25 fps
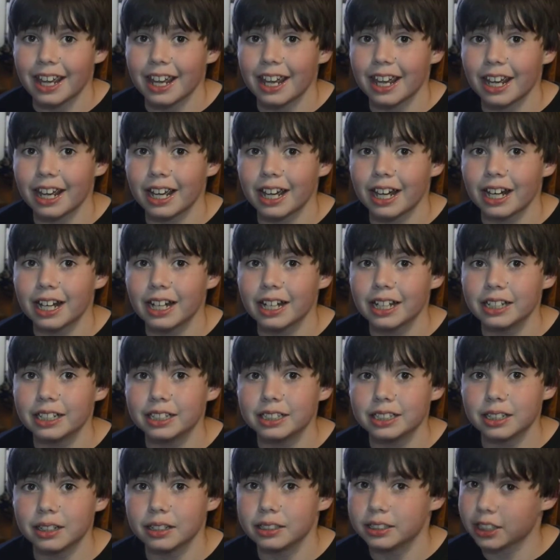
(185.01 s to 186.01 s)

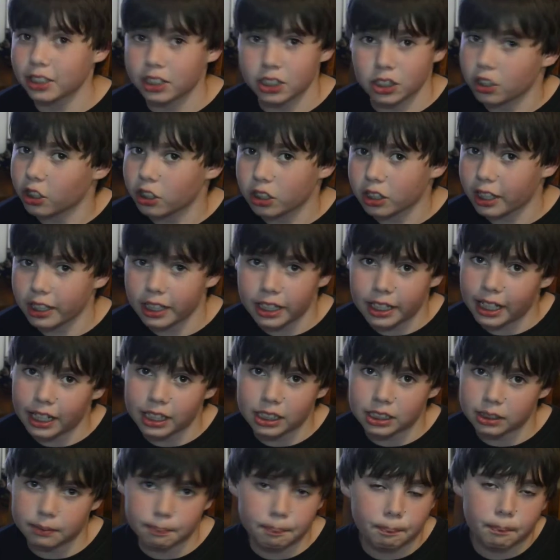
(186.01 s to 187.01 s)
and doesn't look like he
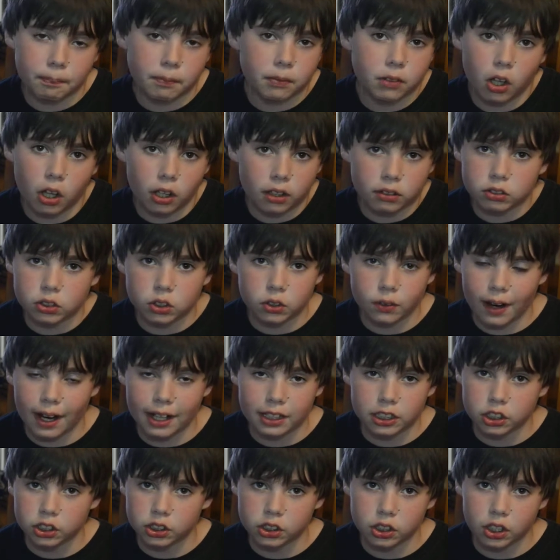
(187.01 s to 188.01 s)
has a lot of
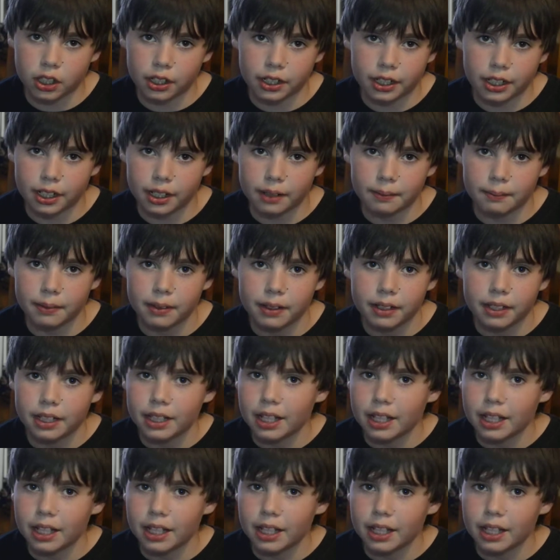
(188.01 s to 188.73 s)
scratches on him.